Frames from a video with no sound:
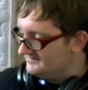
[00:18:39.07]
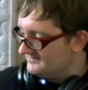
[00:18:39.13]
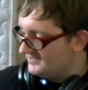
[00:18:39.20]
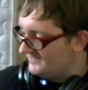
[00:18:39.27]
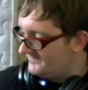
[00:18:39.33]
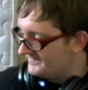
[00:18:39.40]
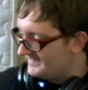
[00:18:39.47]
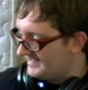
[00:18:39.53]

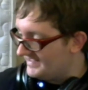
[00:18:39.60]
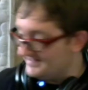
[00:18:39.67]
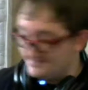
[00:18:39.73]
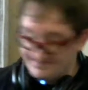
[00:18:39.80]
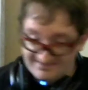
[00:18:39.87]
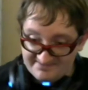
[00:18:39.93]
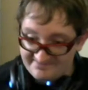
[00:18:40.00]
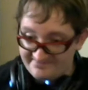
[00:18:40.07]
Love
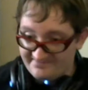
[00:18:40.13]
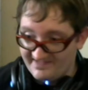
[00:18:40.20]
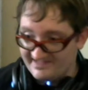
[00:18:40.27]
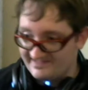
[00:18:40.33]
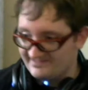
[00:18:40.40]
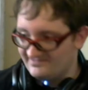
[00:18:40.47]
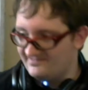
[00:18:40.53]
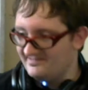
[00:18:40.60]
Again
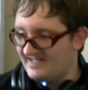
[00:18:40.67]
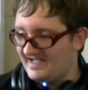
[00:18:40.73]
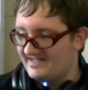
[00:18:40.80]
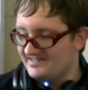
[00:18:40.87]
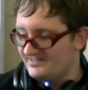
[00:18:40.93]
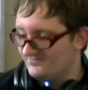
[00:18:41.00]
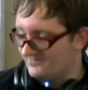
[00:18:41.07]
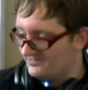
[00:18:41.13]
like is in
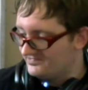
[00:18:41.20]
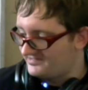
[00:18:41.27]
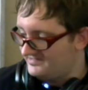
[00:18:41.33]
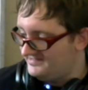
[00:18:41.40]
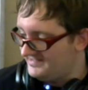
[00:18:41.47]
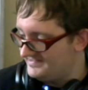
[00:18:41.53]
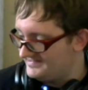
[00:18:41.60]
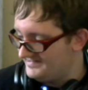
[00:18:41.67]
actually worse
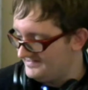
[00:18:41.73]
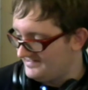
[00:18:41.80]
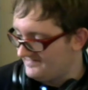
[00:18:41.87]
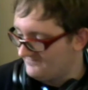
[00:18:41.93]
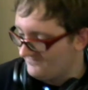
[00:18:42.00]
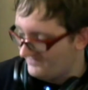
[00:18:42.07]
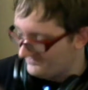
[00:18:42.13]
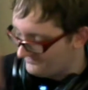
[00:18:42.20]
condition
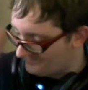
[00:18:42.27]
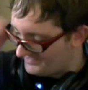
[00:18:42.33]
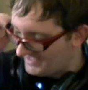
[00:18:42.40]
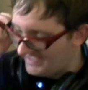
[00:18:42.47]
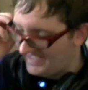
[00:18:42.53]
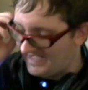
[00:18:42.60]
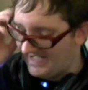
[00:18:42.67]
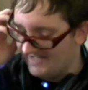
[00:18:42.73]
than what the one
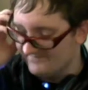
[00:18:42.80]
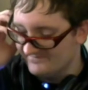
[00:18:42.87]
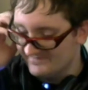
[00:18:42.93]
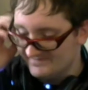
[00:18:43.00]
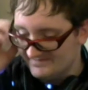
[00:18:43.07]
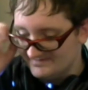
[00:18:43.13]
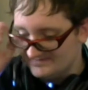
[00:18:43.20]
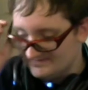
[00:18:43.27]
I have,
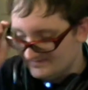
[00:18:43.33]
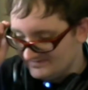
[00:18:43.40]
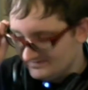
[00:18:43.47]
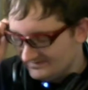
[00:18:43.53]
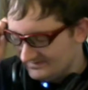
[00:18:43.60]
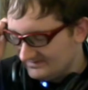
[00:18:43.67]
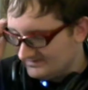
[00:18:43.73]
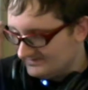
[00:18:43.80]

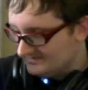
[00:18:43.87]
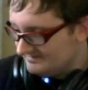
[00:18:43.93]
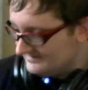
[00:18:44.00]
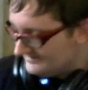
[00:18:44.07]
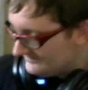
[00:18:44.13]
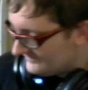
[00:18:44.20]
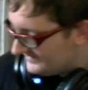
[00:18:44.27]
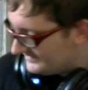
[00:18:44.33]

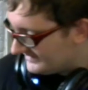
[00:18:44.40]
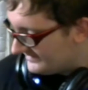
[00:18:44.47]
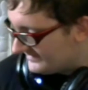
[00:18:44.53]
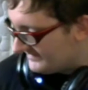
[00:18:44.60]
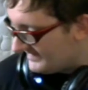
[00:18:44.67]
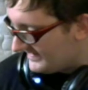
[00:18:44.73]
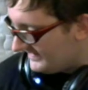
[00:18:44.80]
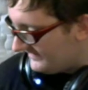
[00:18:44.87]
which I guess
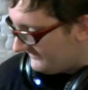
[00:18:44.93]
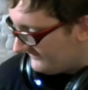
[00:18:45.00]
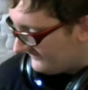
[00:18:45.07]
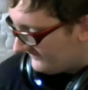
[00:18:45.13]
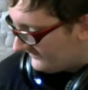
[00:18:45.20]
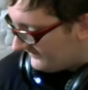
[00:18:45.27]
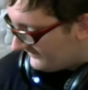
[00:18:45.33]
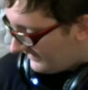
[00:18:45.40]
gonna make it
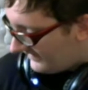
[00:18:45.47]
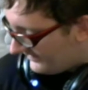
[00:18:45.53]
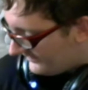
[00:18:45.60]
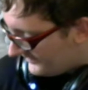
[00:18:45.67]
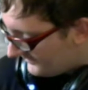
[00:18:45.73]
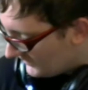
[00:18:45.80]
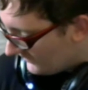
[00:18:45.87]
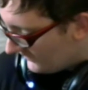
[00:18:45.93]
even harder
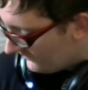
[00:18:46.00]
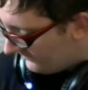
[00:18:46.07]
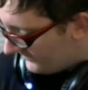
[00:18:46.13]
to move.